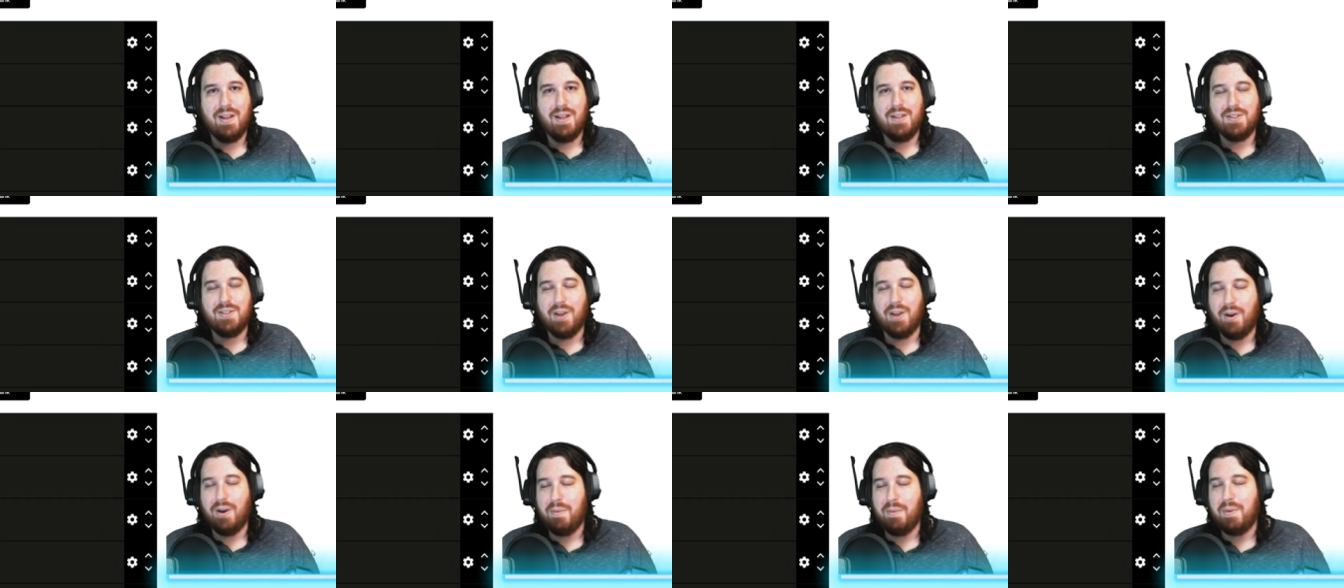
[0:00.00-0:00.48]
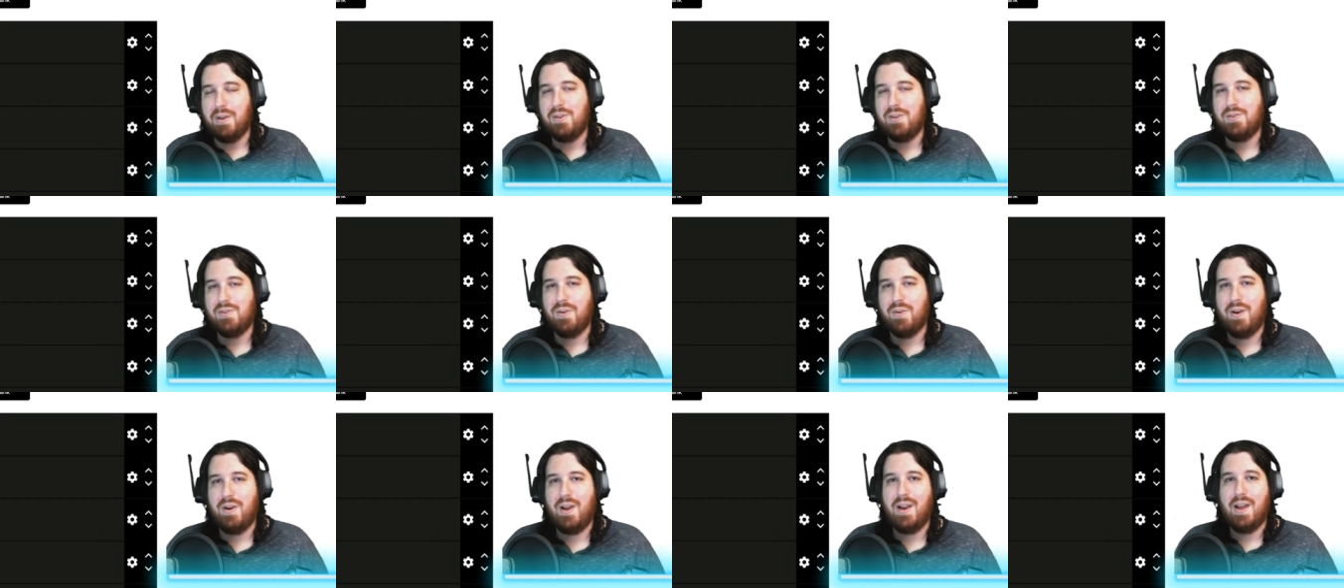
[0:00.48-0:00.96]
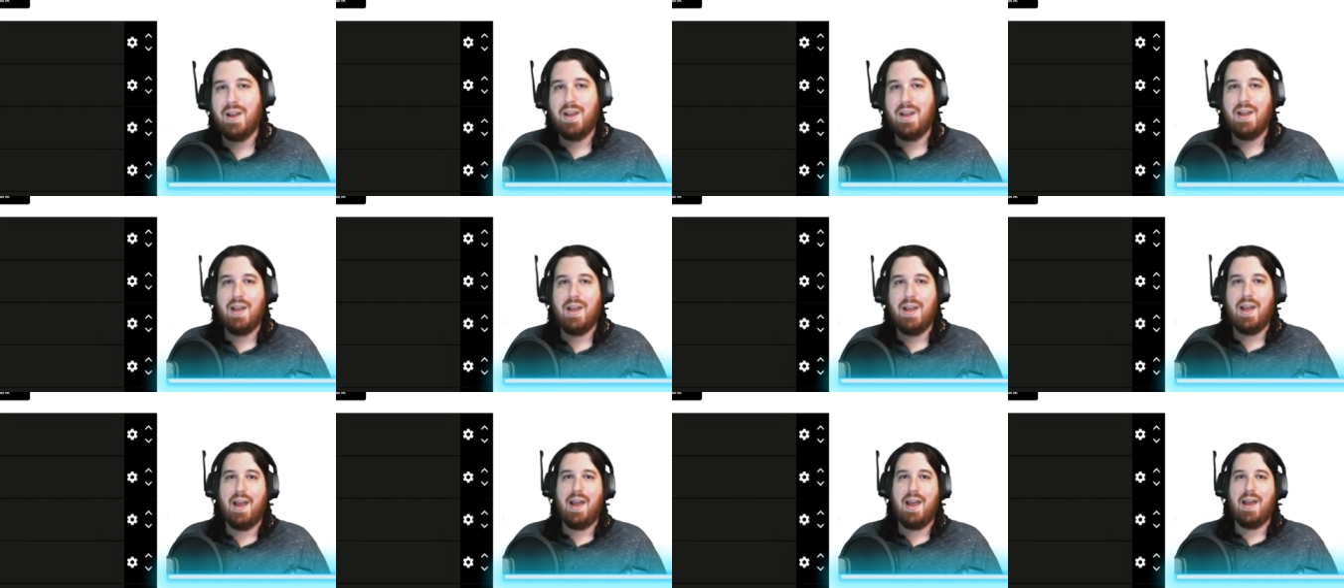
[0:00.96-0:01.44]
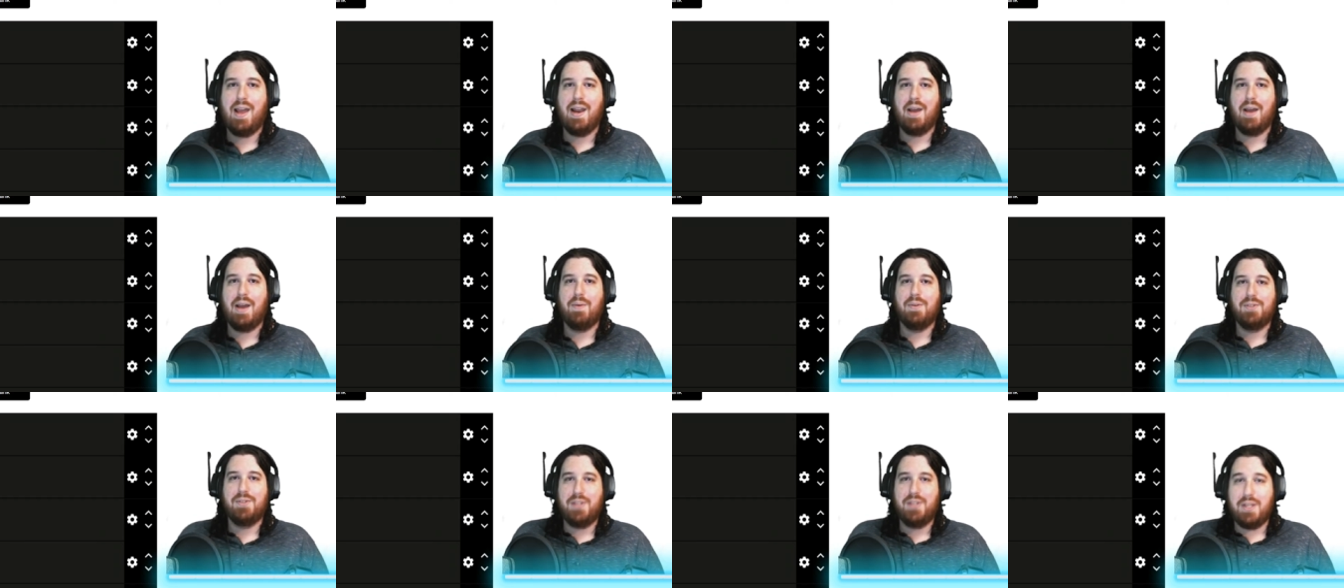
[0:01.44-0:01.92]
So I hope you enjoyed, and I
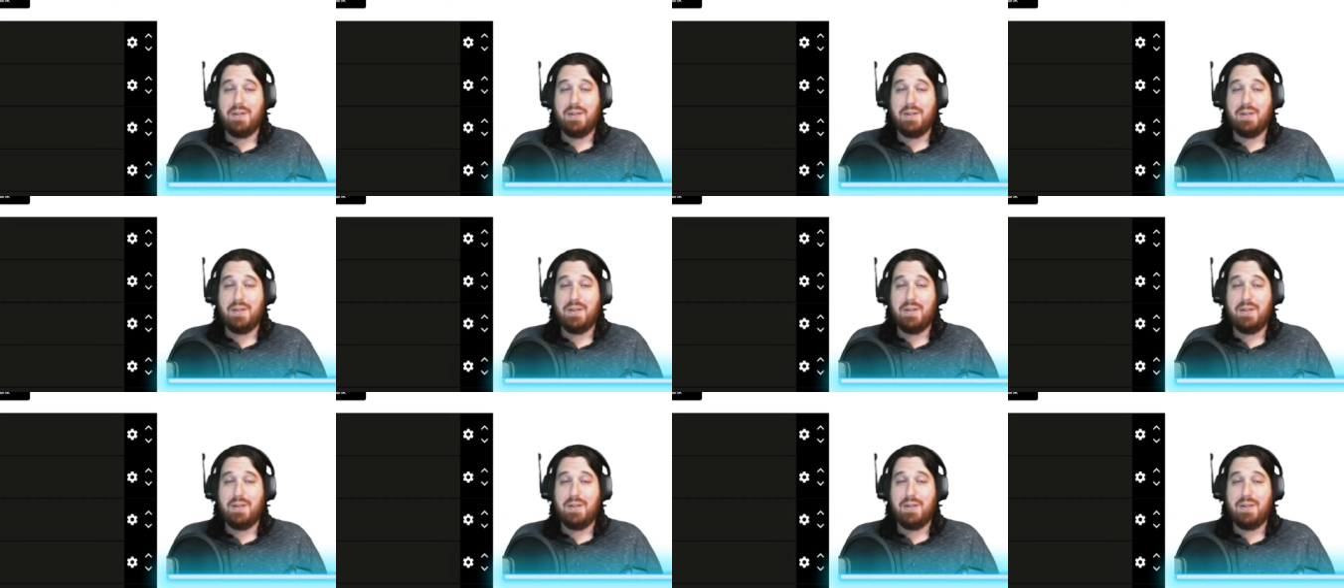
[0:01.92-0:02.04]
will see